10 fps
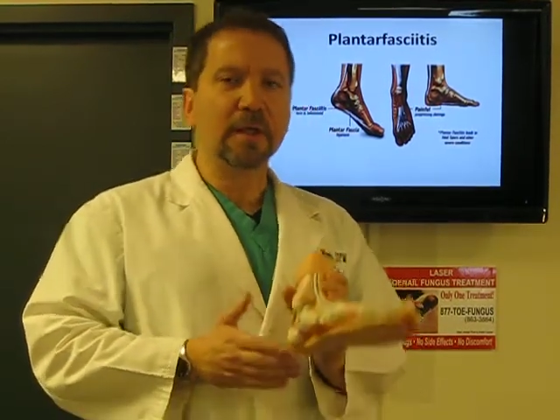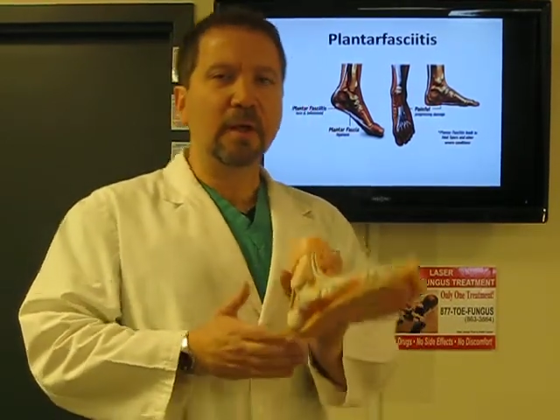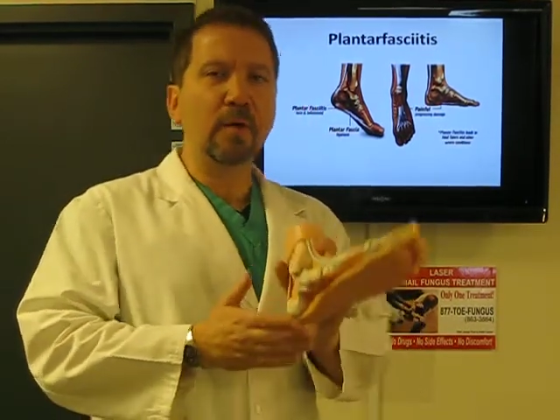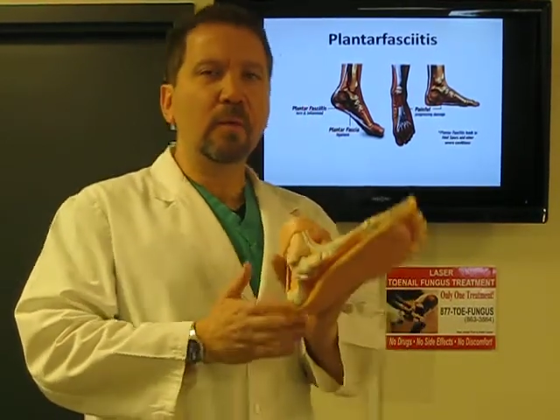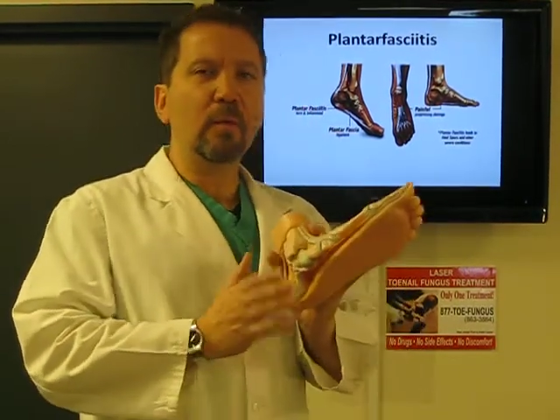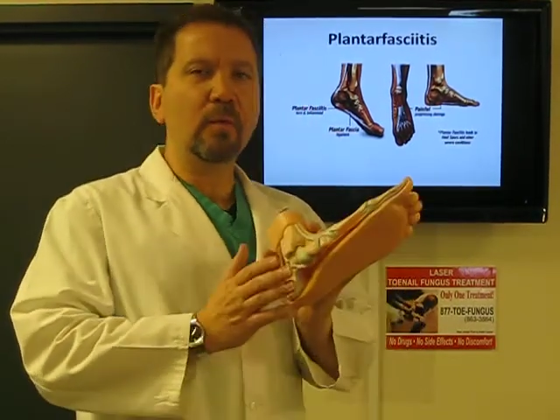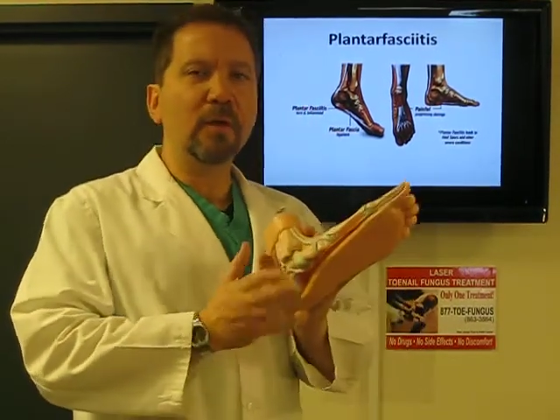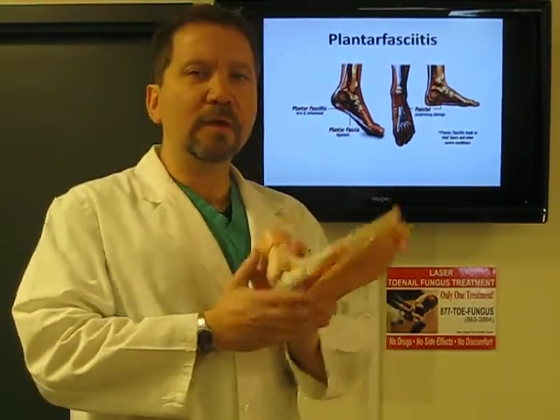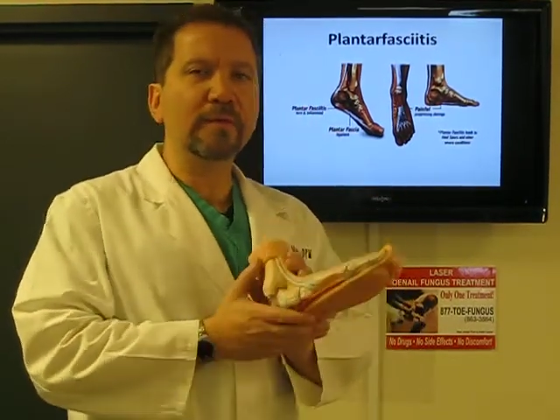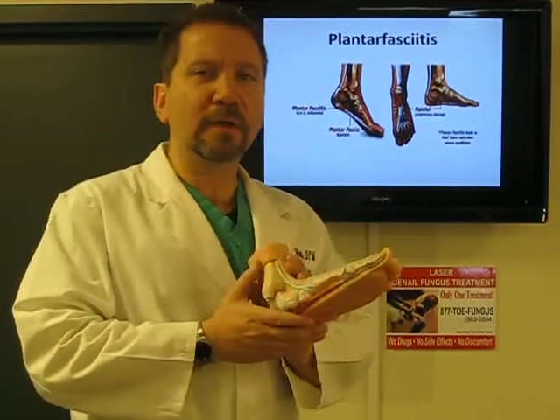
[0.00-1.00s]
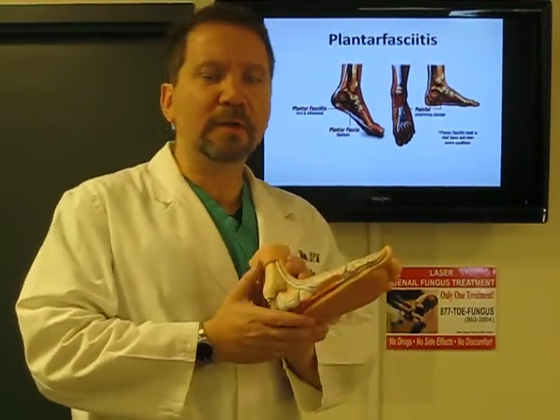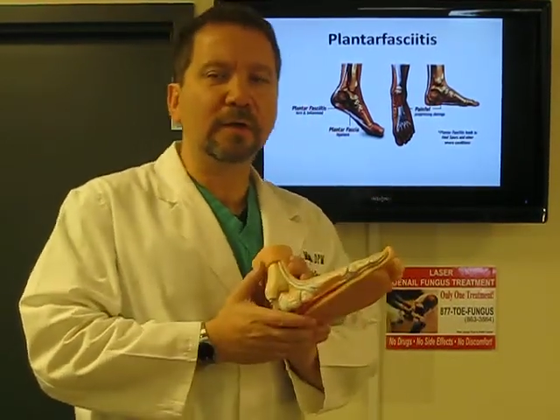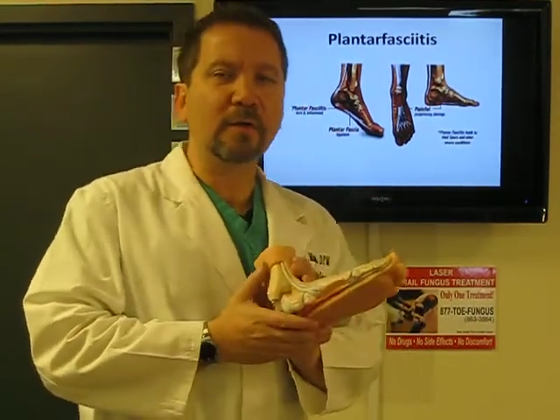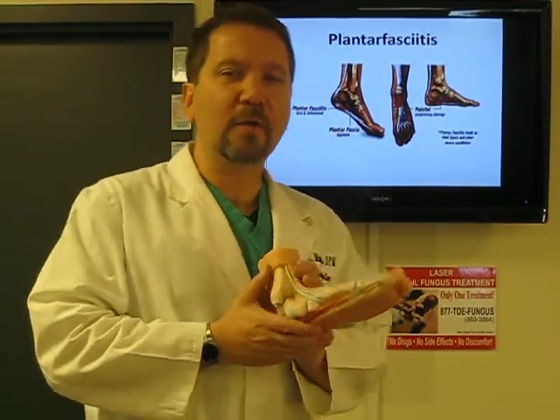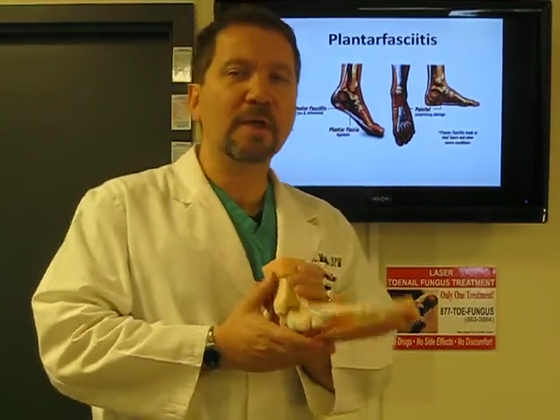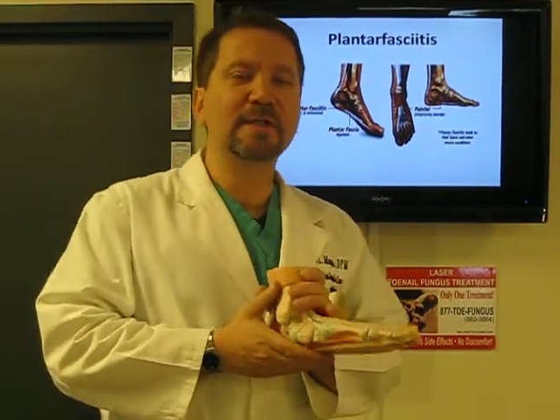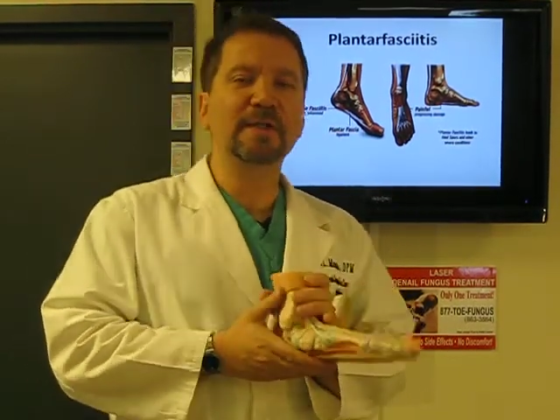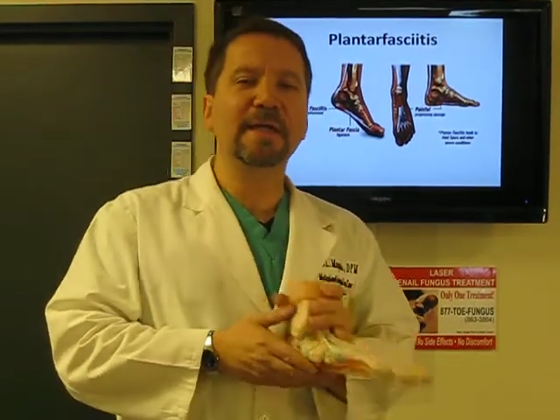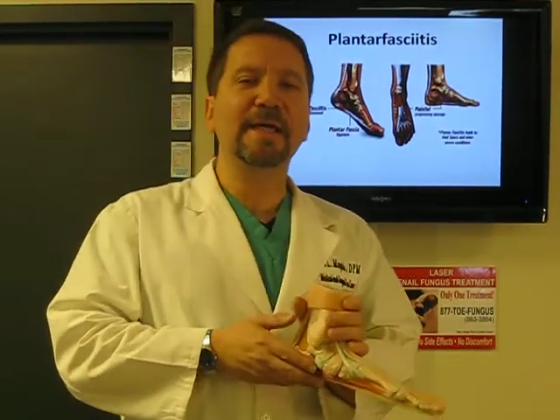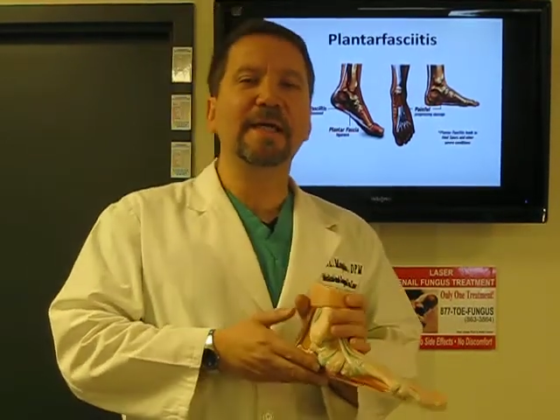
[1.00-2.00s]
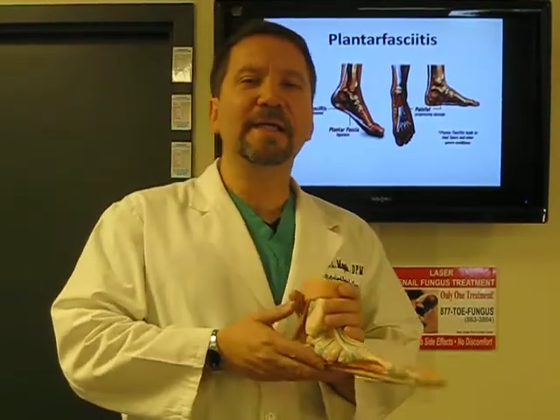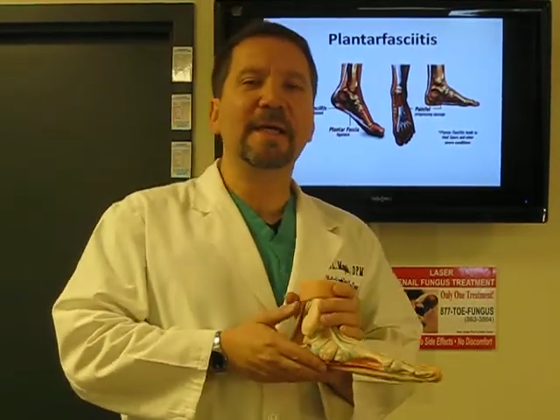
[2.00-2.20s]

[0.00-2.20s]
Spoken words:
You know, one of the questions I get